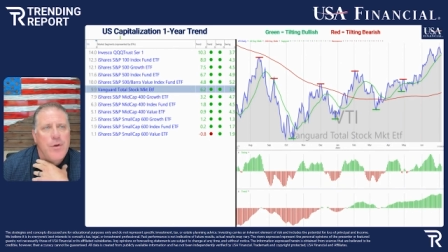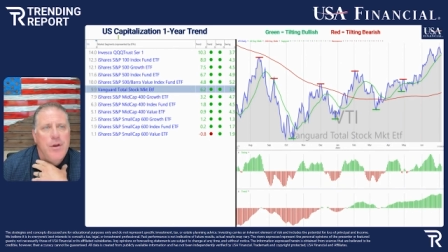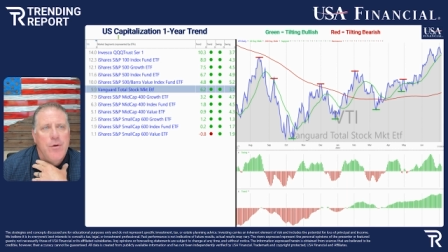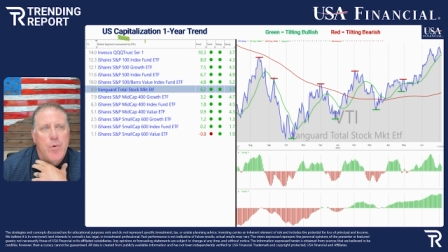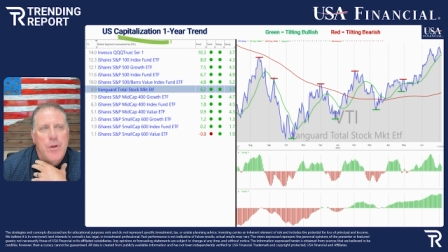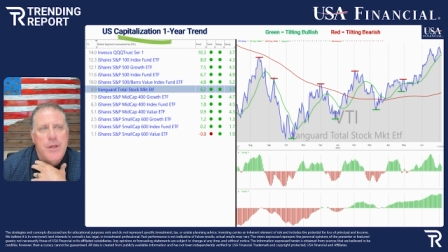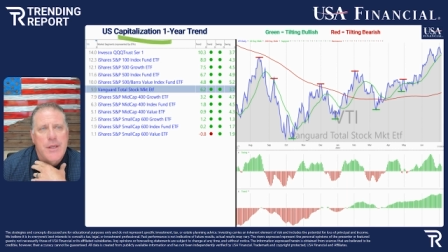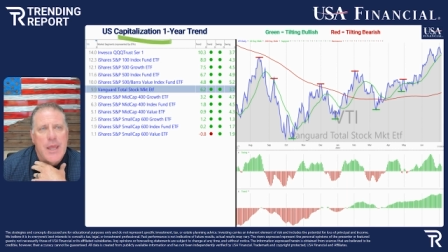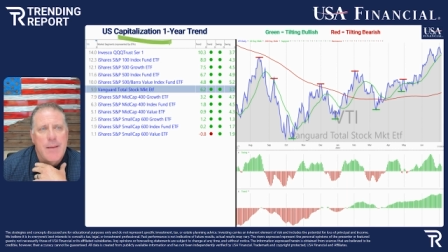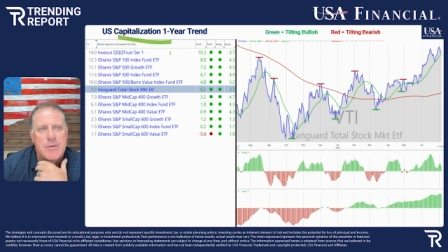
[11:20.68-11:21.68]
But here we're looking
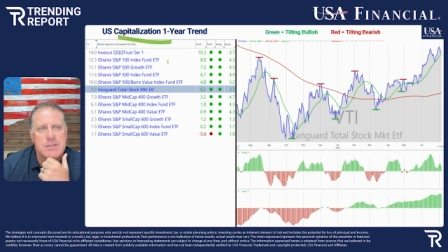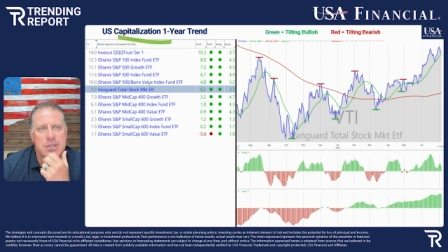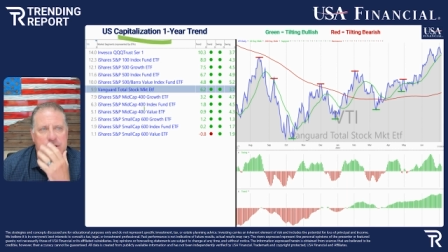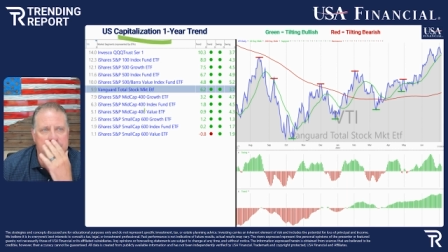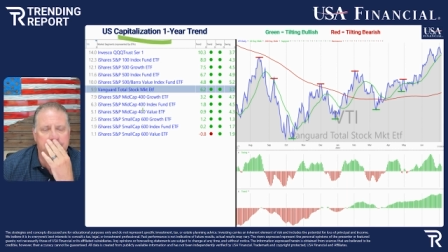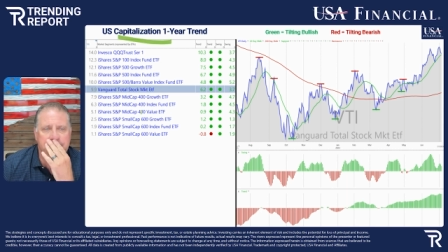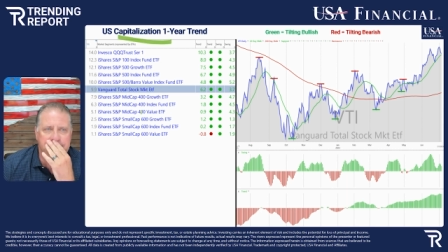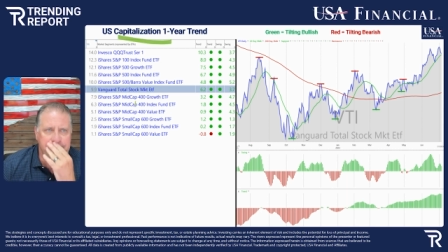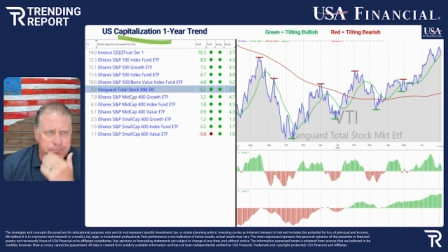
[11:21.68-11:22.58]
at capitalization.